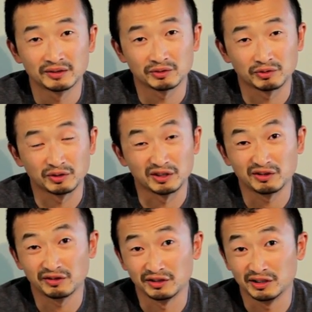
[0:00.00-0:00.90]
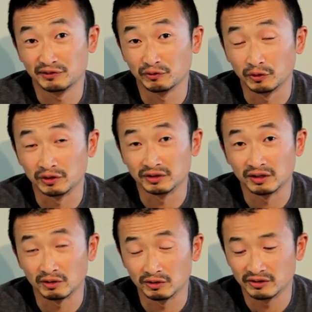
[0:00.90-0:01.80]
20, 30, 40
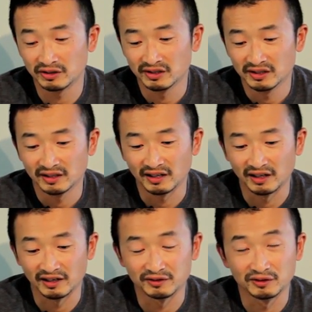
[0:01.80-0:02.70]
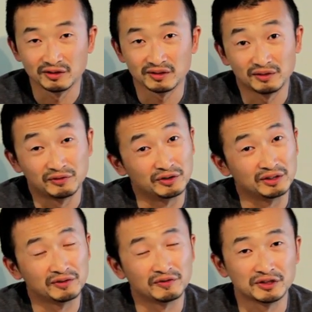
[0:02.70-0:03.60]
dollars uh, just if you're
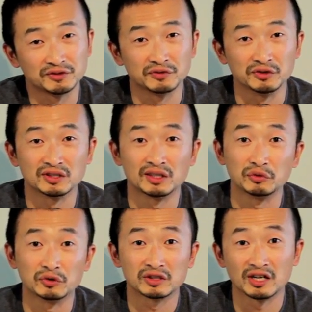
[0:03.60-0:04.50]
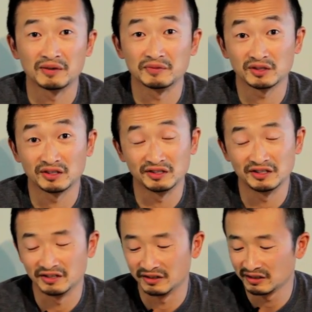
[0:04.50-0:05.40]
only fishing for several times a
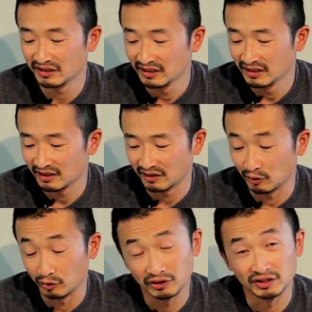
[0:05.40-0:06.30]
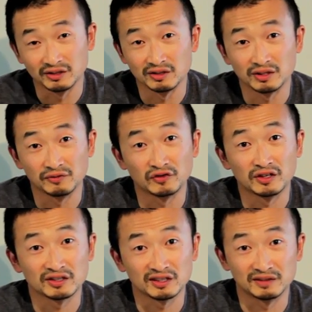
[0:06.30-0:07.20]
year. Or you can
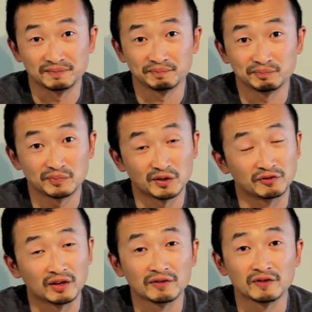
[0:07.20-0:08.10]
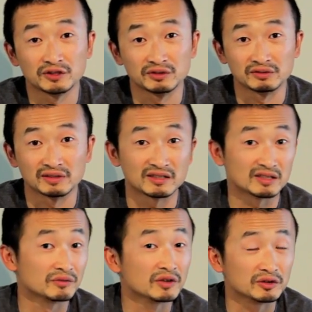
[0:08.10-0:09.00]
invest in a fly fishing reel that's
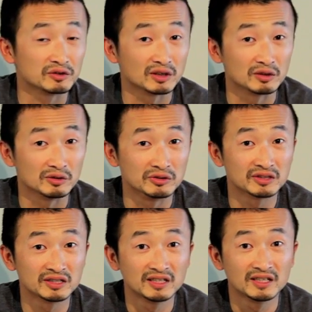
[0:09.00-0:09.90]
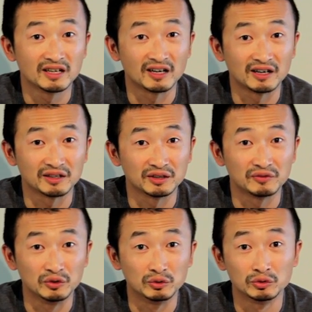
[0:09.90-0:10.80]
several hundred dollars uh, if
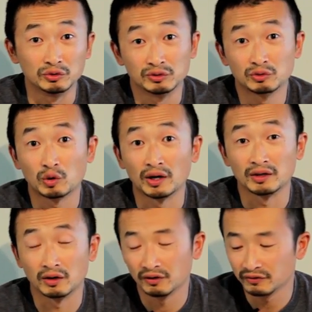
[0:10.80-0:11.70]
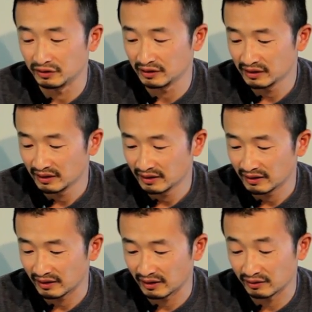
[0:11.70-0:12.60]
you do it quite often.
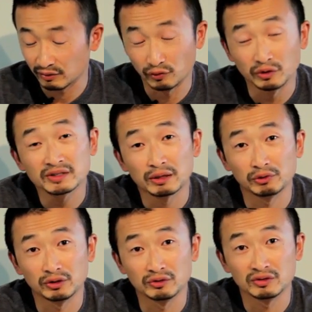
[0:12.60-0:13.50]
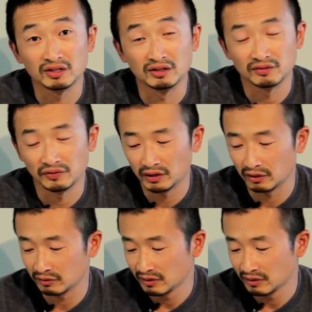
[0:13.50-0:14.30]
Uh, the reels that we use in this video